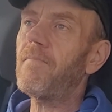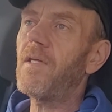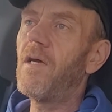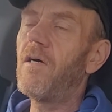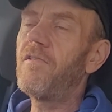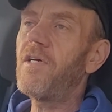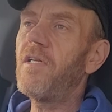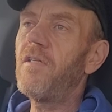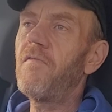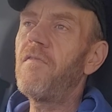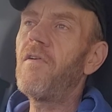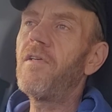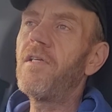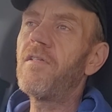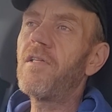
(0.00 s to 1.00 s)
I tend to
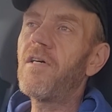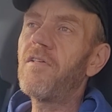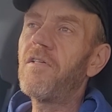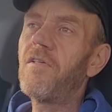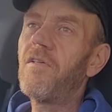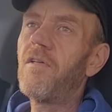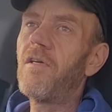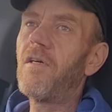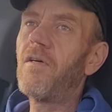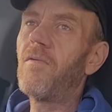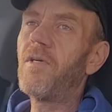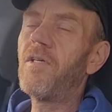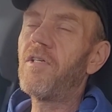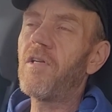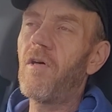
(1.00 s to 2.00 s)
find it doesn't,
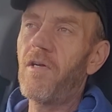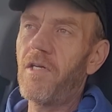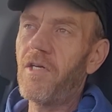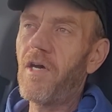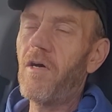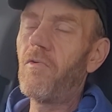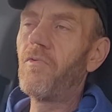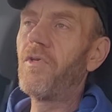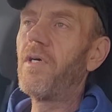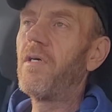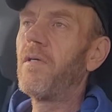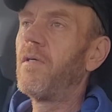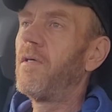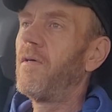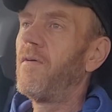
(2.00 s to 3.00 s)
when it's slightly colder
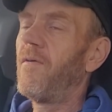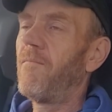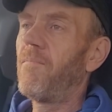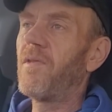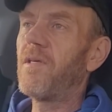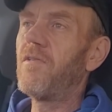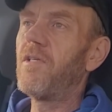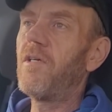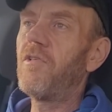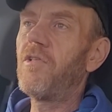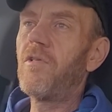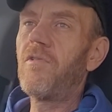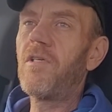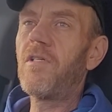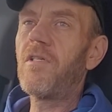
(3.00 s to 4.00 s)

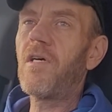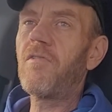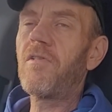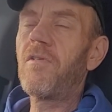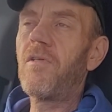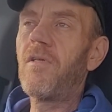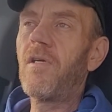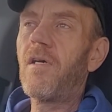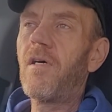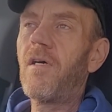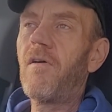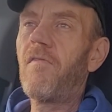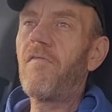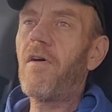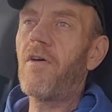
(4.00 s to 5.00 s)
conditions, it
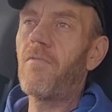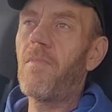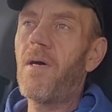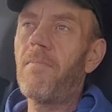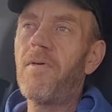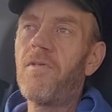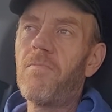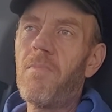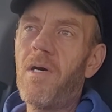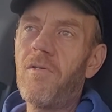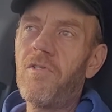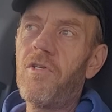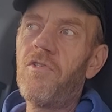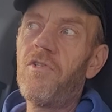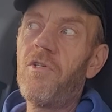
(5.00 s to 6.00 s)
doesn't foam up as
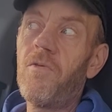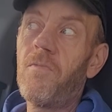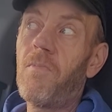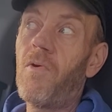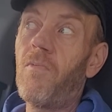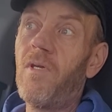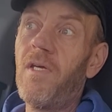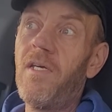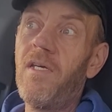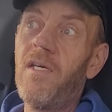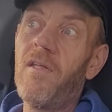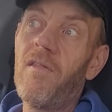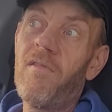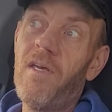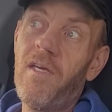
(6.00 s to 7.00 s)
much as you'd probably
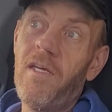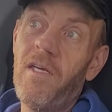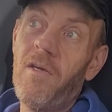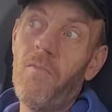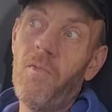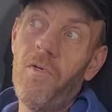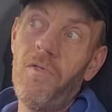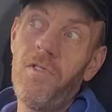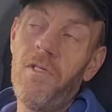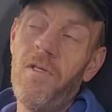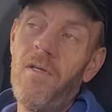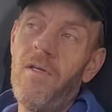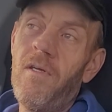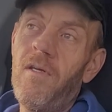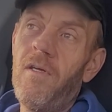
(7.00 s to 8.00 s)
think it would.
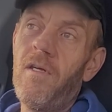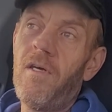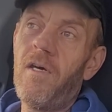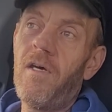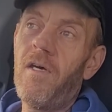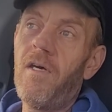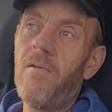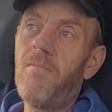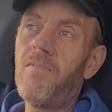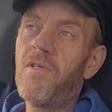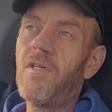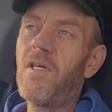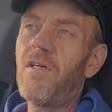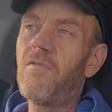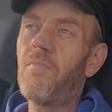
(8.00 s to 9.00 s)

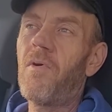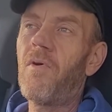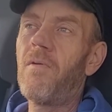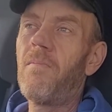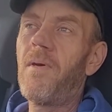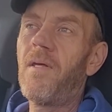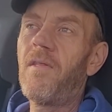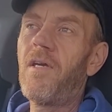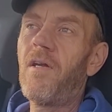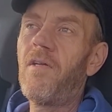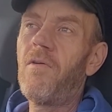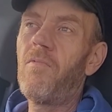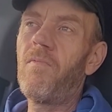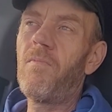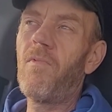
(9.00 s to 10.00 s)
So that's probably about the
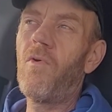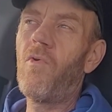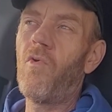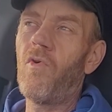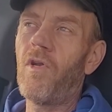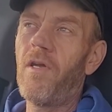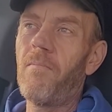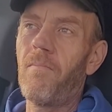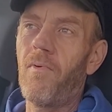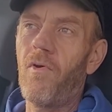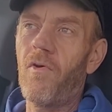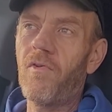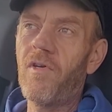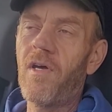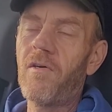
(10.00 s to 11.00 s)
only Autoglym
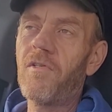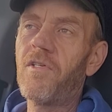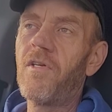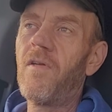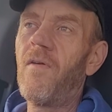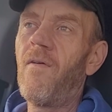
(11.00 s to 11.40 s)
product